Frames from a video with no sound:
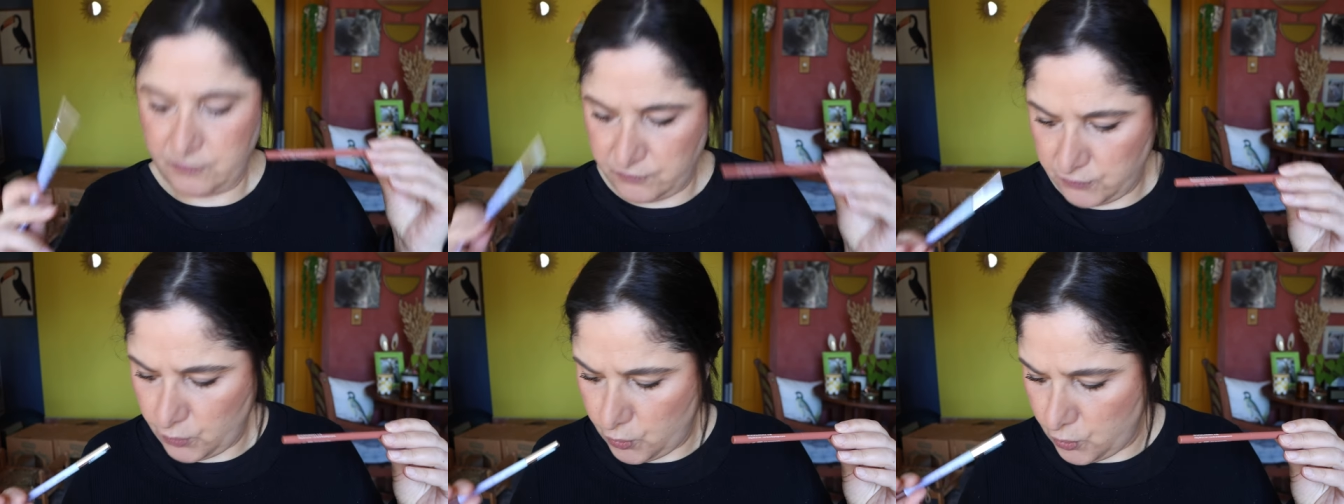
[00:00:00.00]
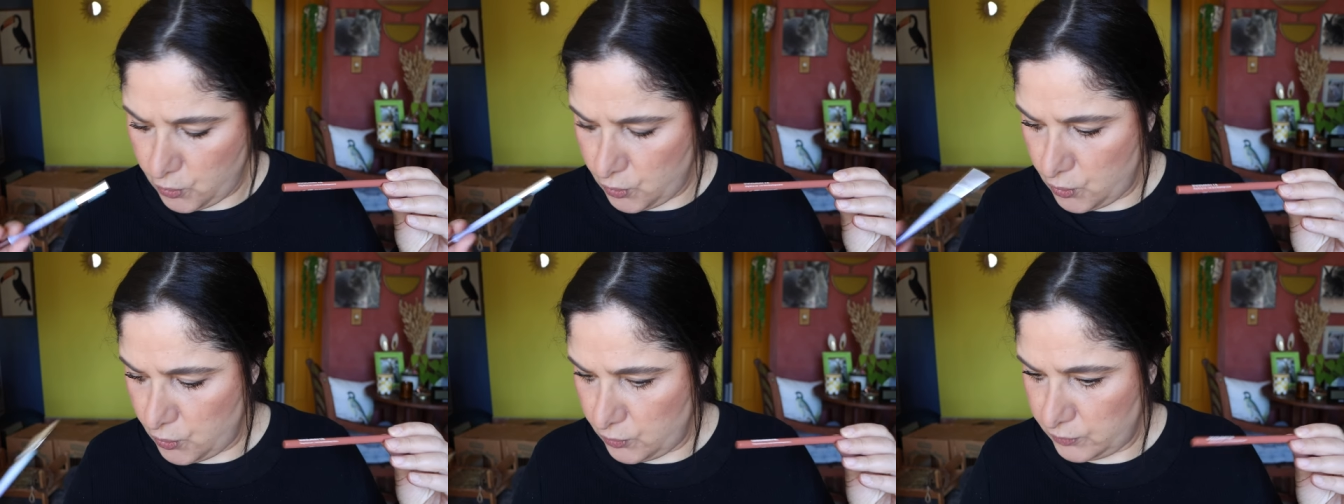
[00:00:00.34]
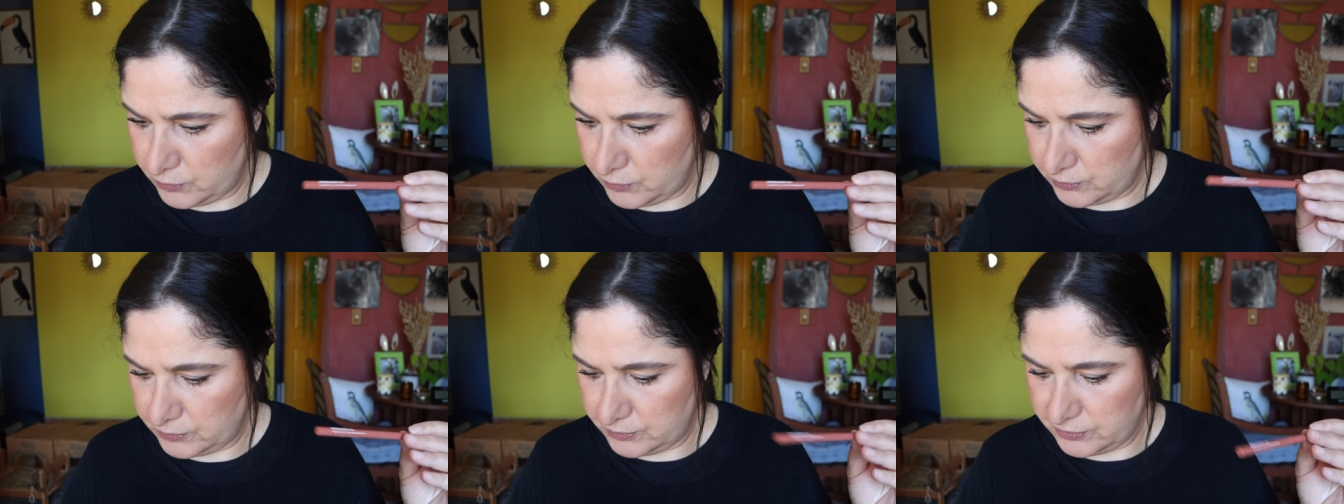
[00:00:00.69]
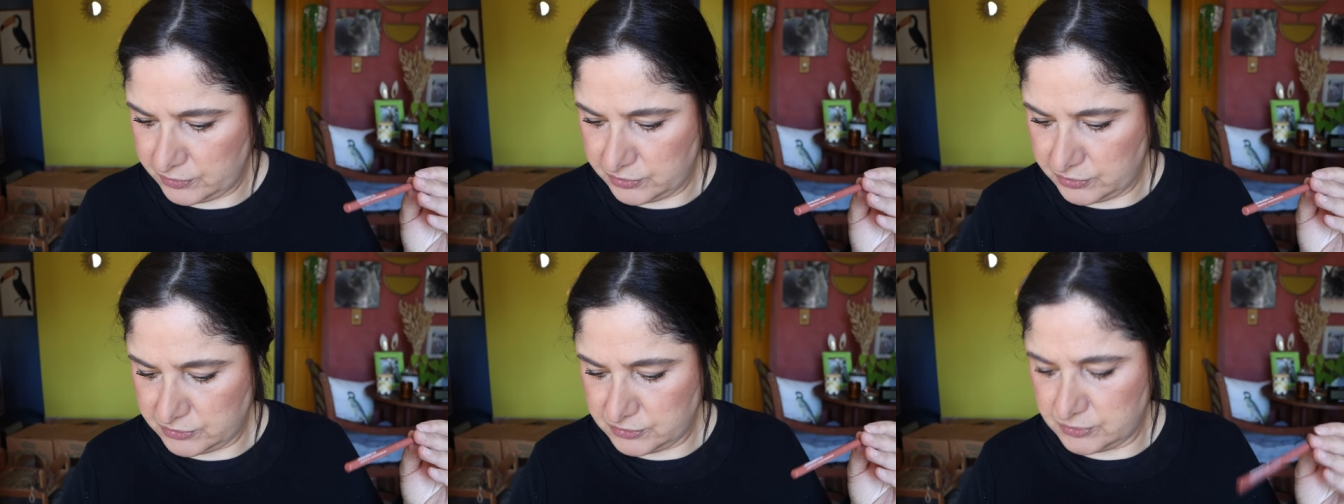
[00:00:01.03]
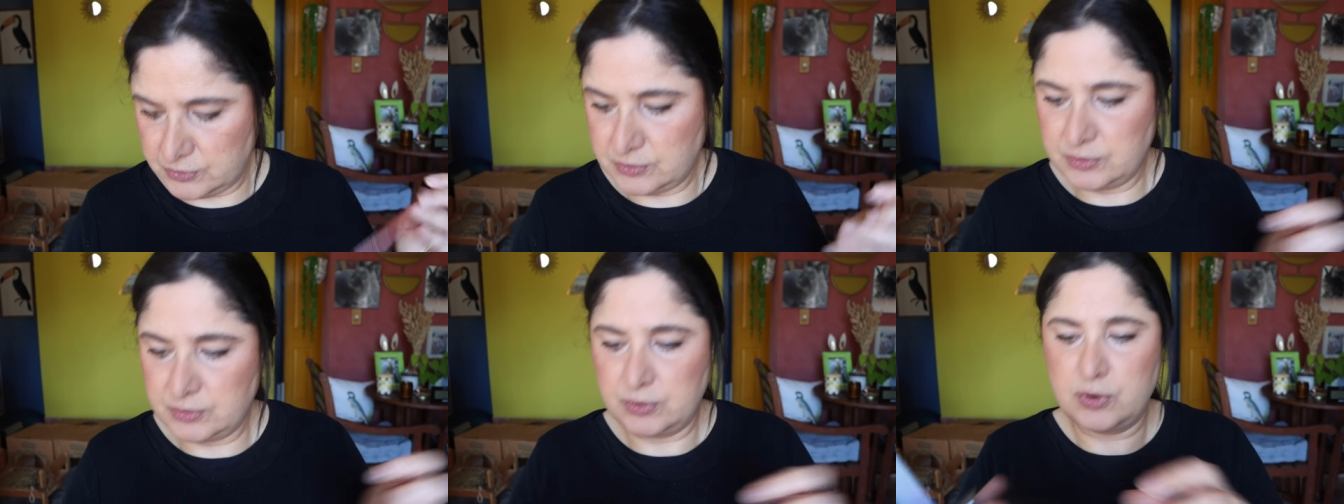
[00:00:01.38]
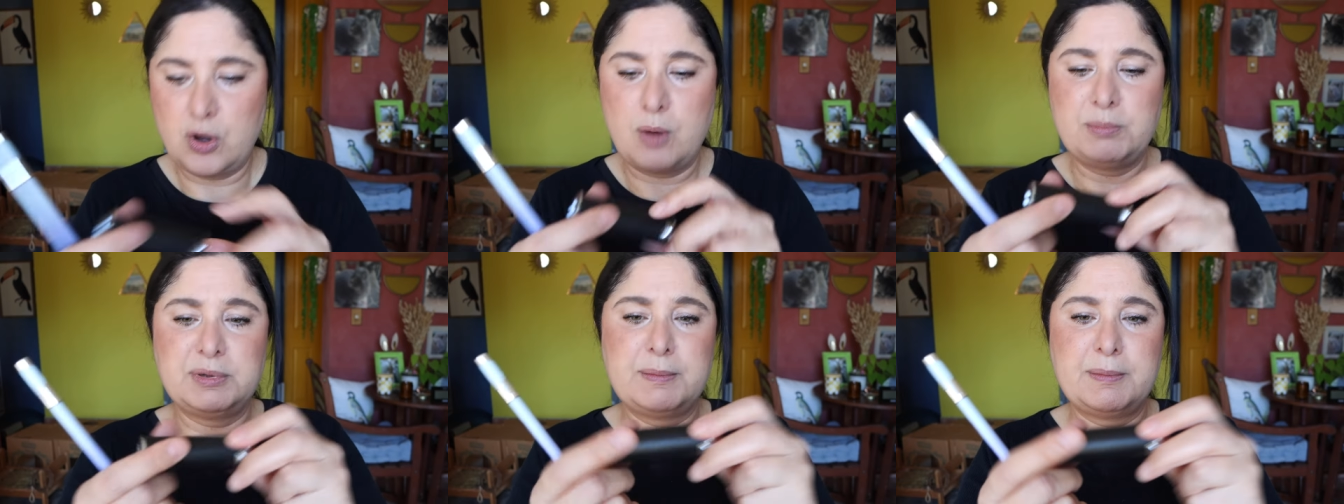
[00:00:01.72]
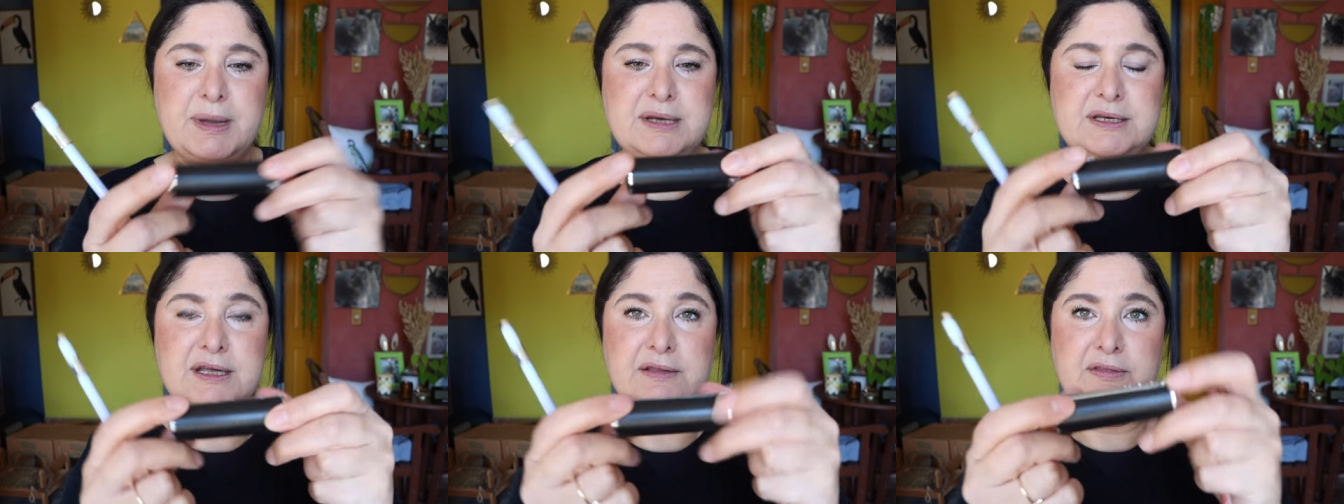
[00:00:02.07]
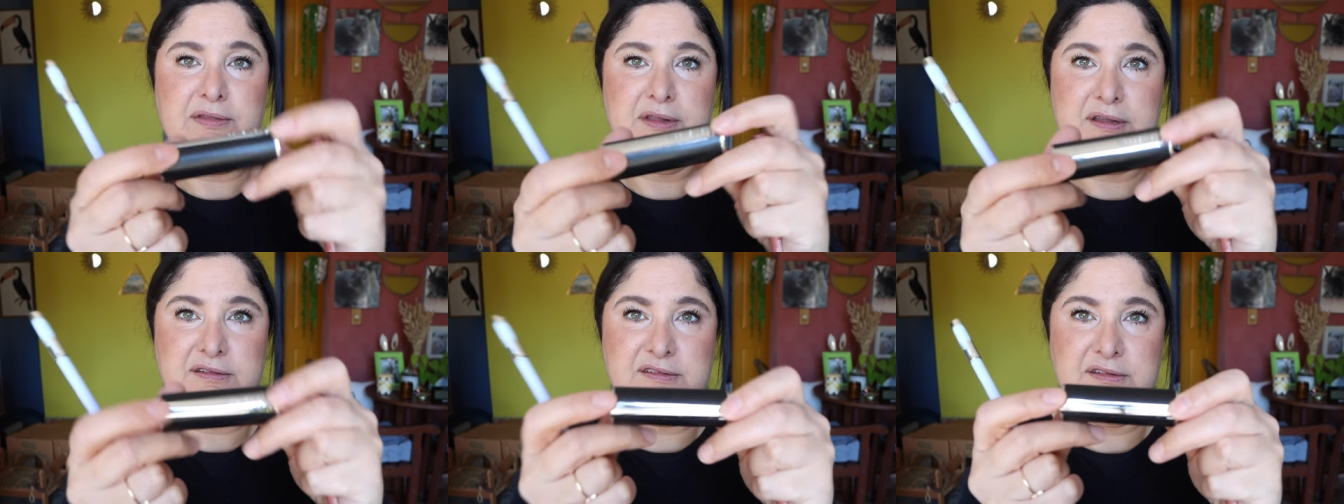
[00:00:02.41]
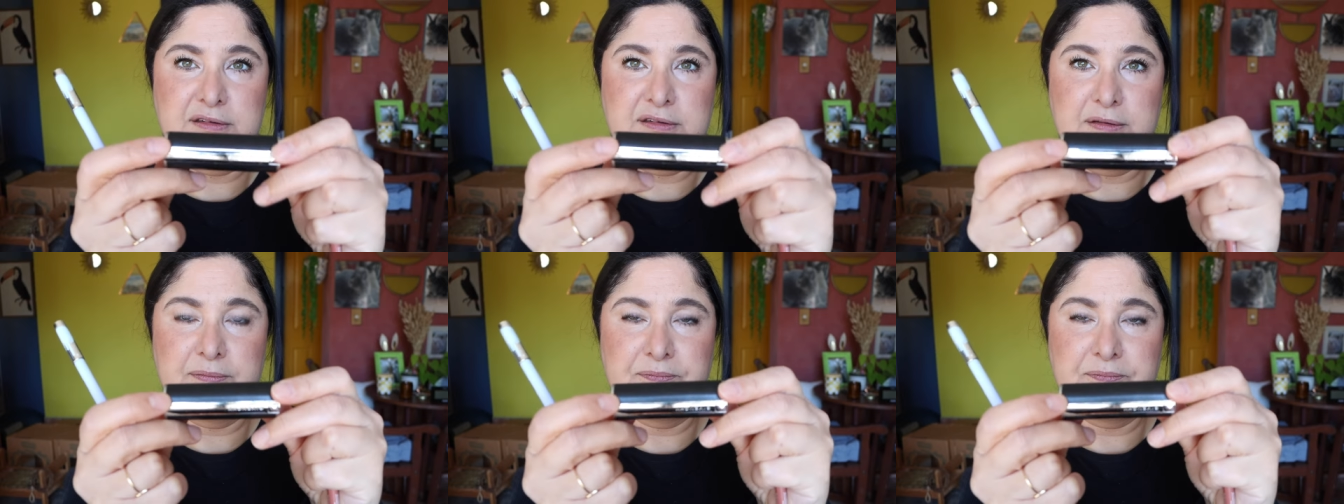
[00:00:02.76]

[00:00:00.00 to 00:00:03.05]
for complementing this